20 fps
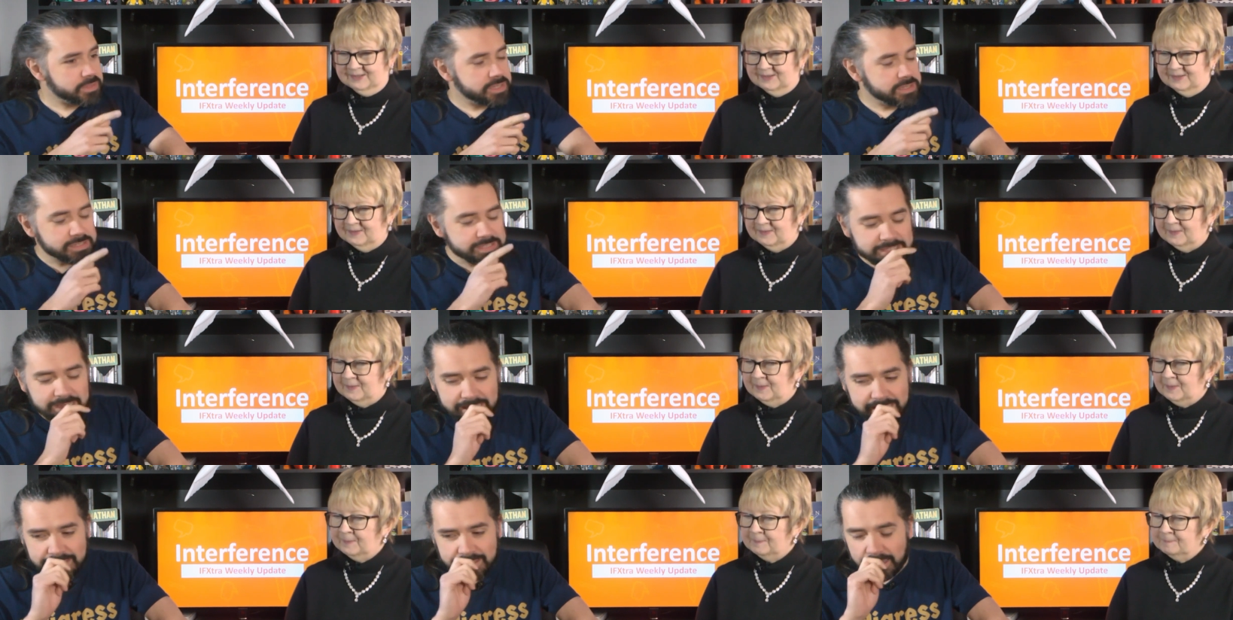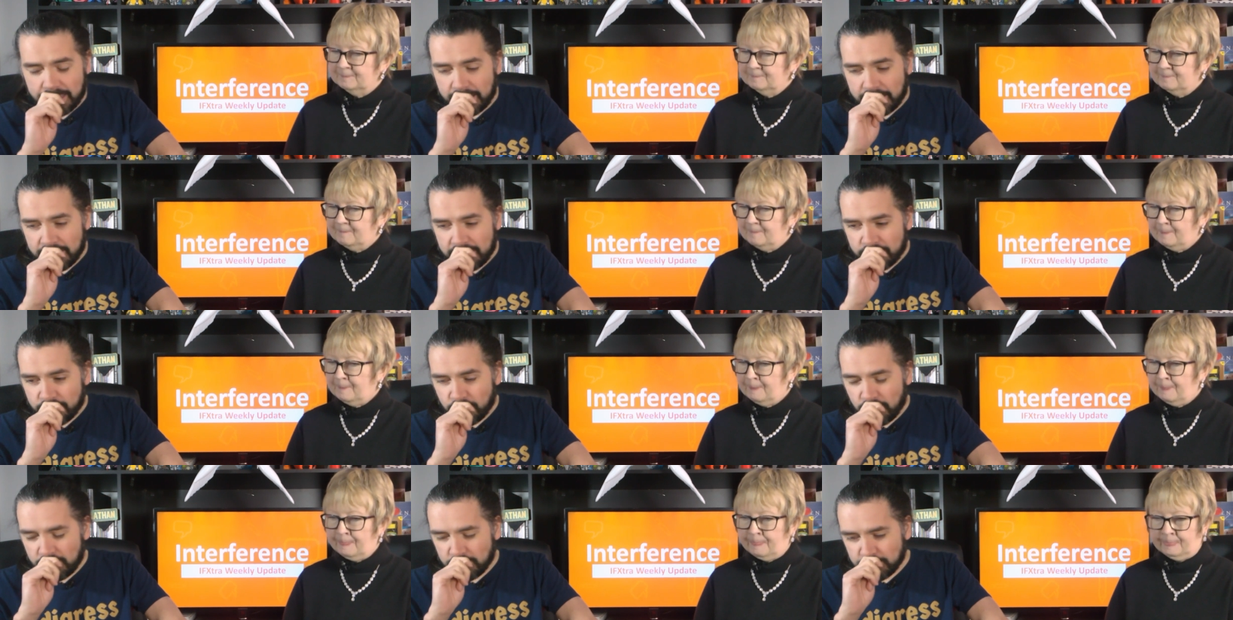Speaker 1: you say that.
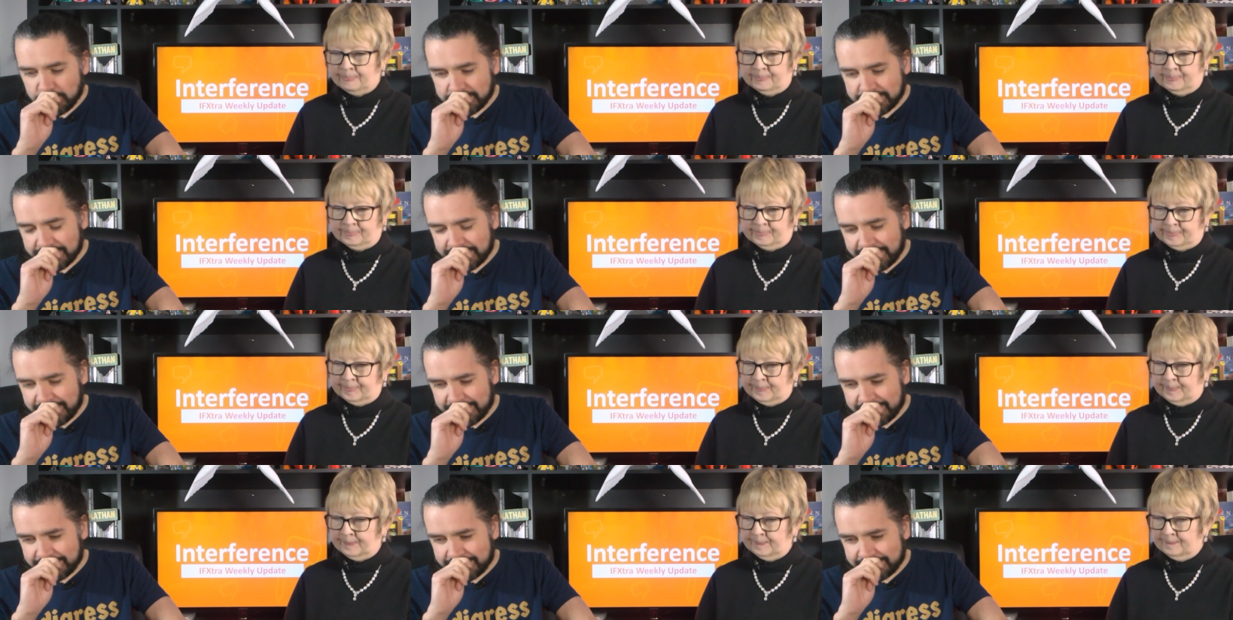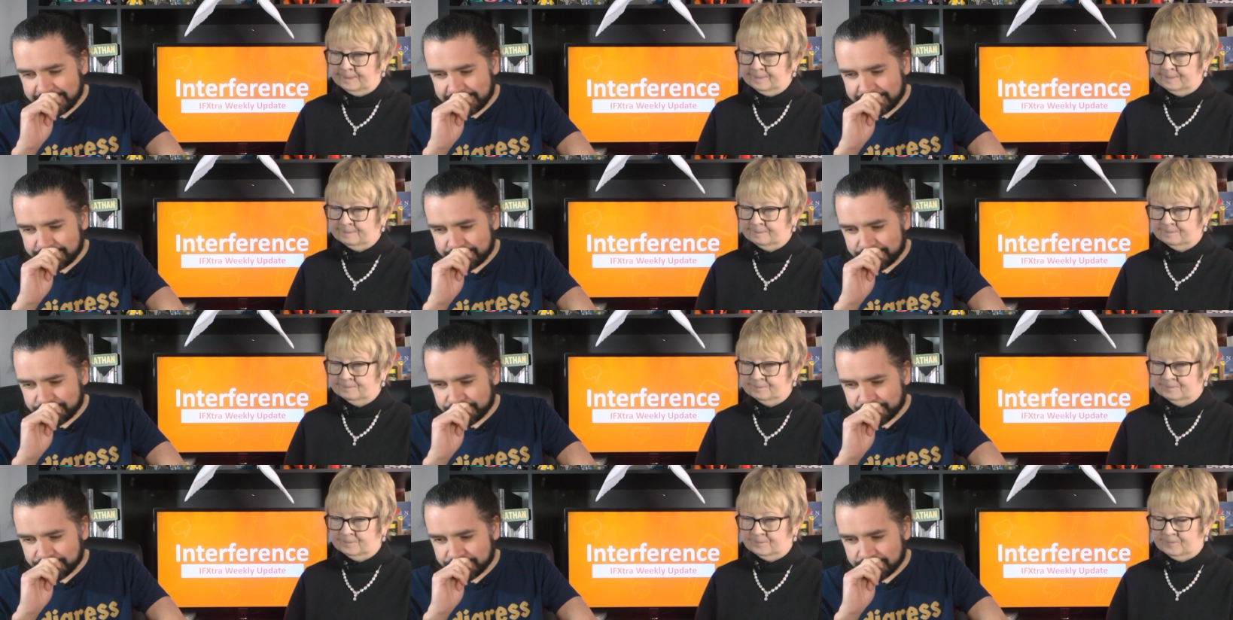Mm. What was mm. that?
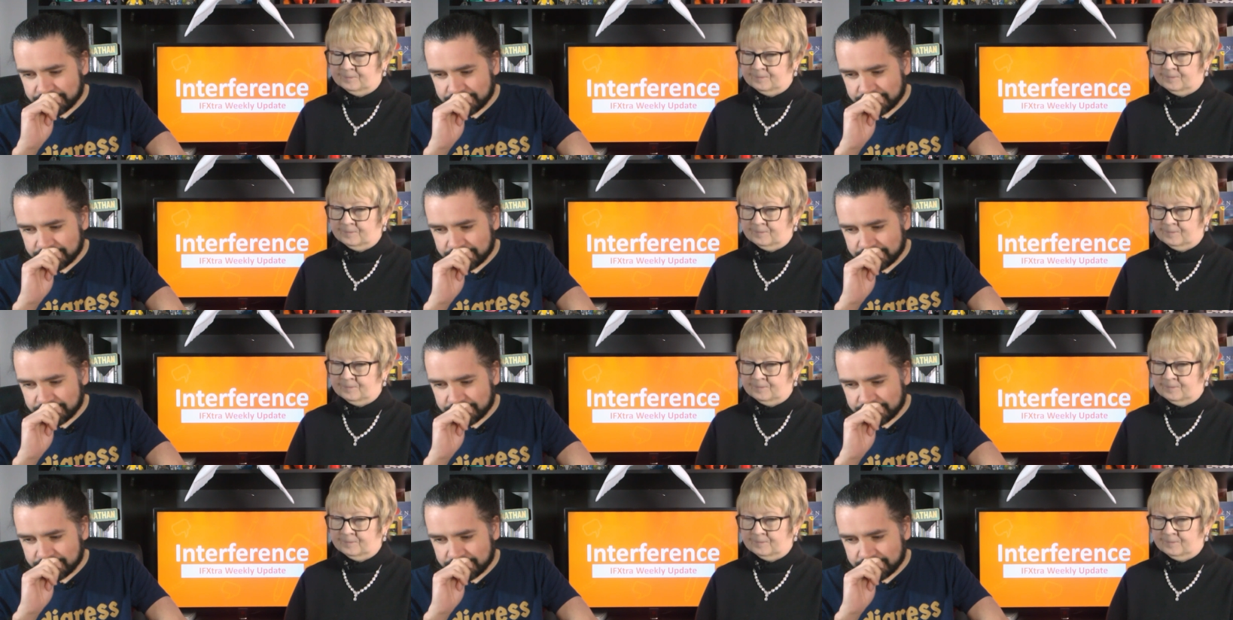Um,